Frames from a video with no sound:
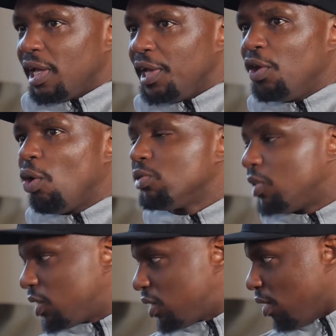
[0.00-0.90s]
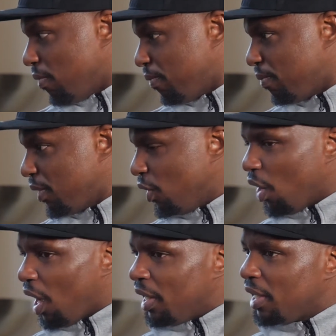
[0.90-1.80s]
He knows this stuff, you
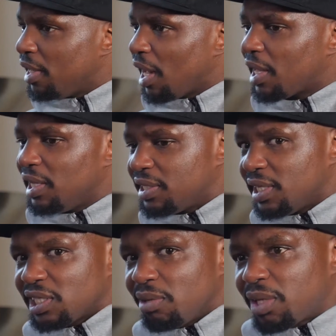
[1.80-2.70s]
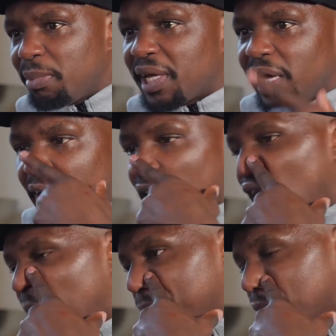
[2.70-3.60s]
know, and he, like he said, sometimes you get
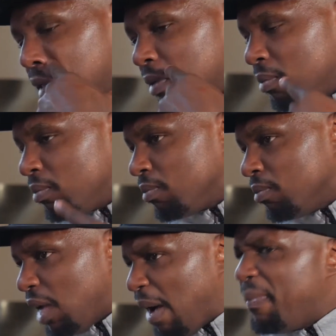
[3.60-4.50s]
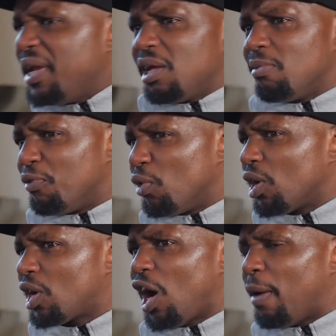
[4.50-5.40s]
caught up in, I've been there before,
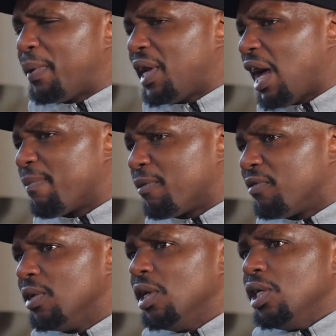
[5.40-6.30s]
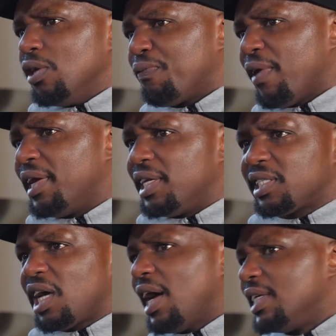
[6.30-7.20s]
I caught up in the hype of, you're fighting this
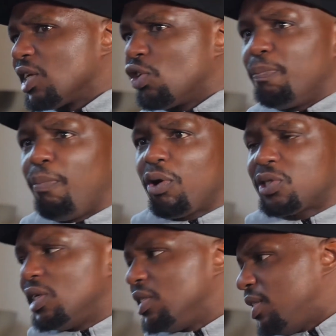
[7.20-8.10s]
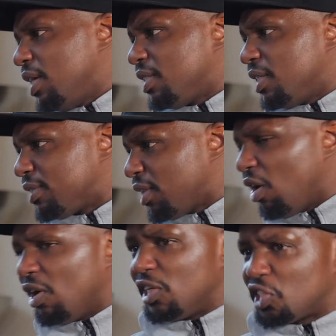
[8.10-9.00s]
guy, he's a good boxer, he's this, he's
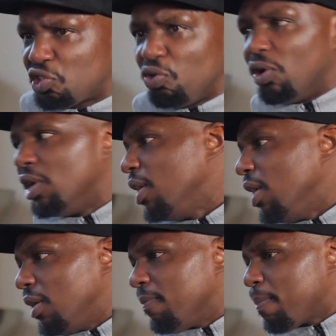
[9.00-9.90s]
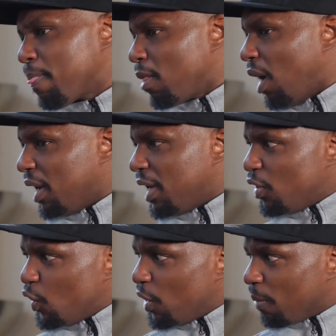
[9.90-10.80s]
tall, he's short, and then
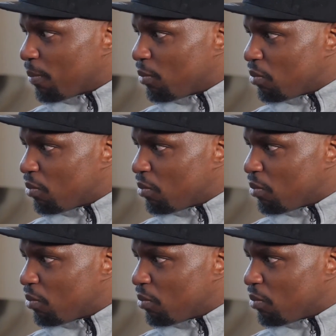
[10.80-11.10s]
you end up